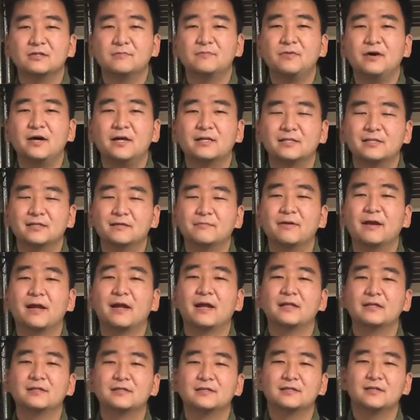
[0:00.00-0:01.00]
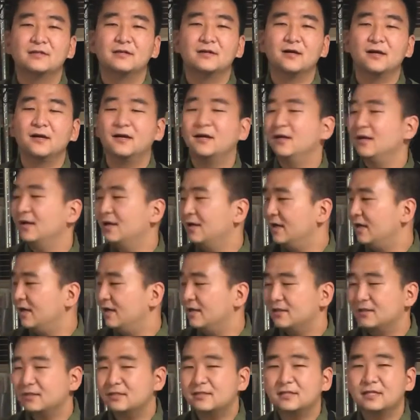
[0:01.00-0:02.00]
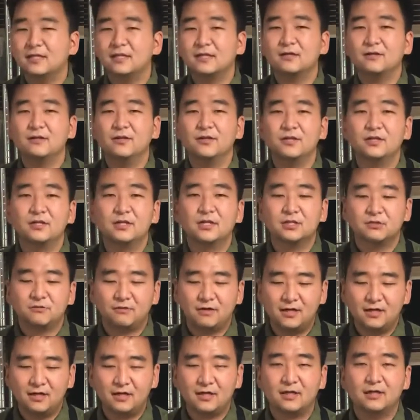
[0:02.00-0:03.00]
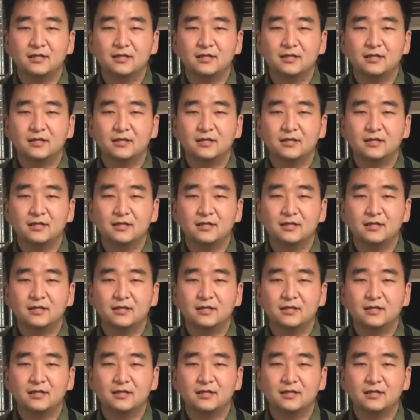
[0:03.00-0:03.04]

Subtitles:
and pots and pans that are in the sink and on the dish rack.